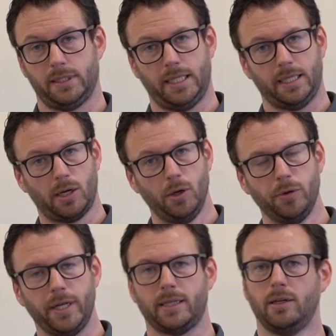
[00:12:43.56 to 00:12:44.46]

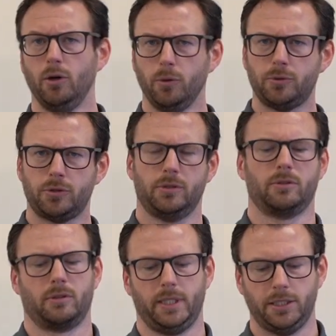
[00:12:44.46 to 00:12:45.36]
including loops
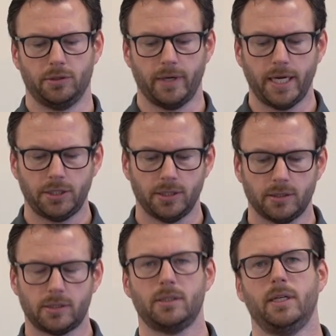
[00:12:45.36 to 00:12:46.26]
or
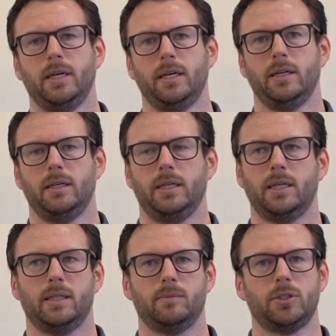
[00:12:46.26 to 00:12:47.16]
iterations.
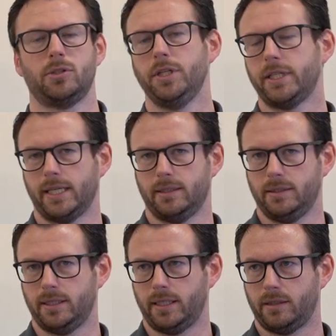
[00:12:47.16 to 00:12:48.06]
So you
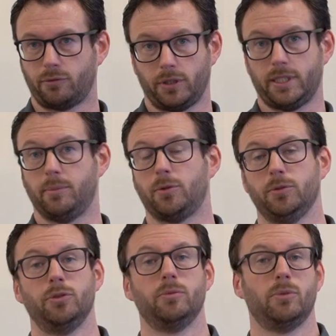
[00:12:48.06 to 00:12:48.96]
can, for example,
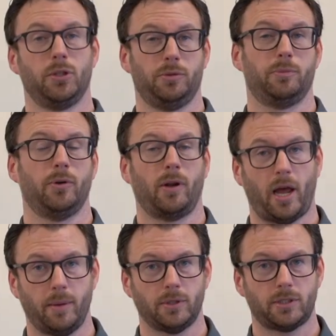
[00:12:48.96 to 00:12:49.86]
do multiple
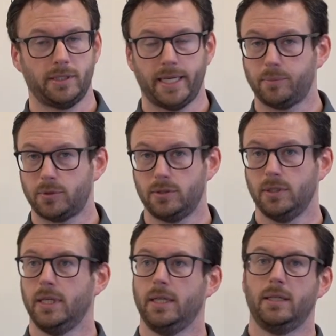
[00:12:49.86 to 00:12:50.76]
alignment
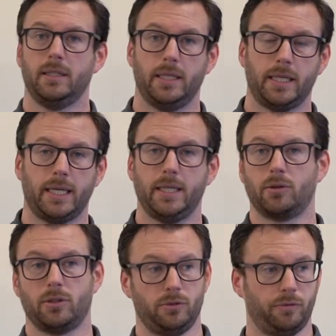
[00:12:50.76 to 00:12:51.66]
steps in
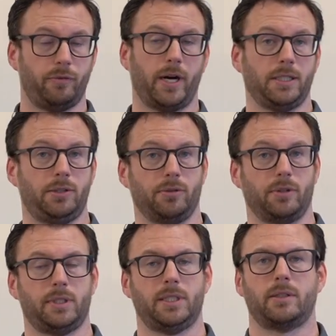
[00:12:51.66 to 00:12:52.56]
order to find
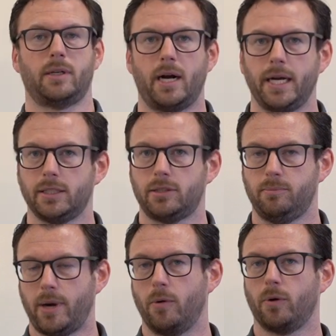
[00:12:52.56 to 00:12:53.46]
your highest
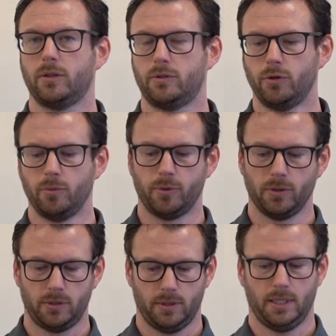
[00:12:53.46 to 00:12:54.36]
power
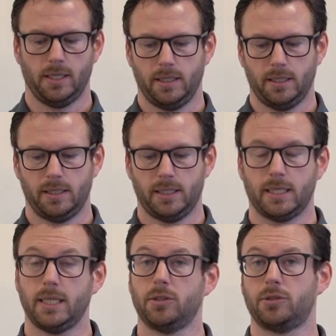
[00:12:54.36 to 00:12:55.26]
throughput,
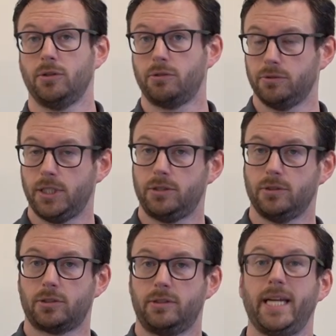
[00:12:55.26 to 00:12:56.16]
and also
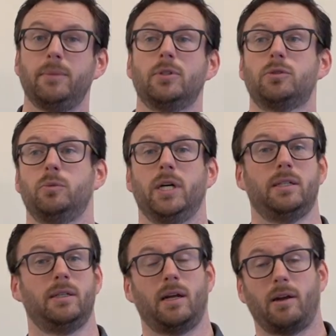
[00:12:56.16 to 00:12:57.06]
conditional statements
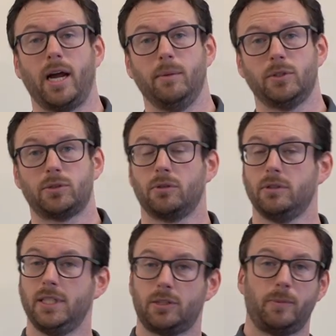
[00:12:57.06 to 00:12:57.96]
when alignments or
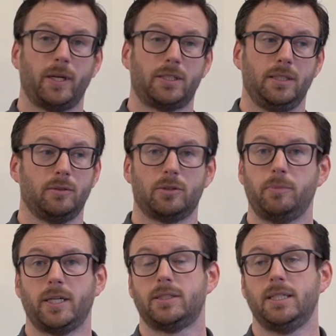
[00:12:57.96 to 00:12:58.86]

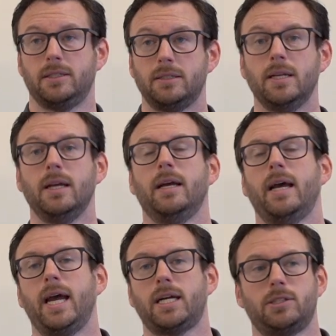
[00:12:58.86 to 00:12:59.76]
dispensing
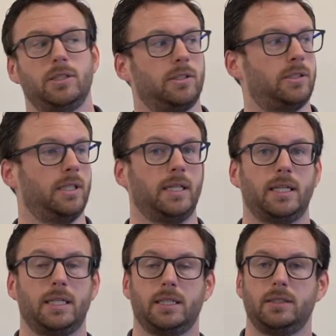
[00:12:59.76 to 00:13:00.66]
actions
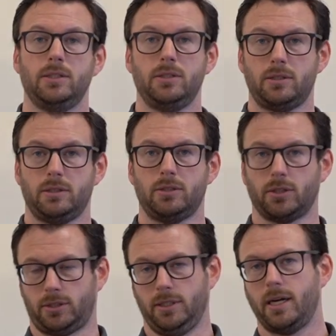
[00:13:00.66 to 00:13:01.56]

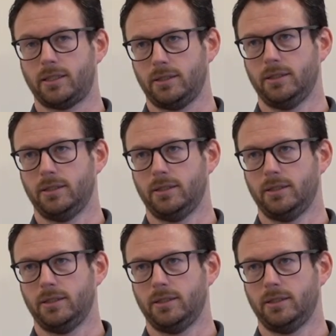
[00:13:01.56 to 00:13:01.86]
does not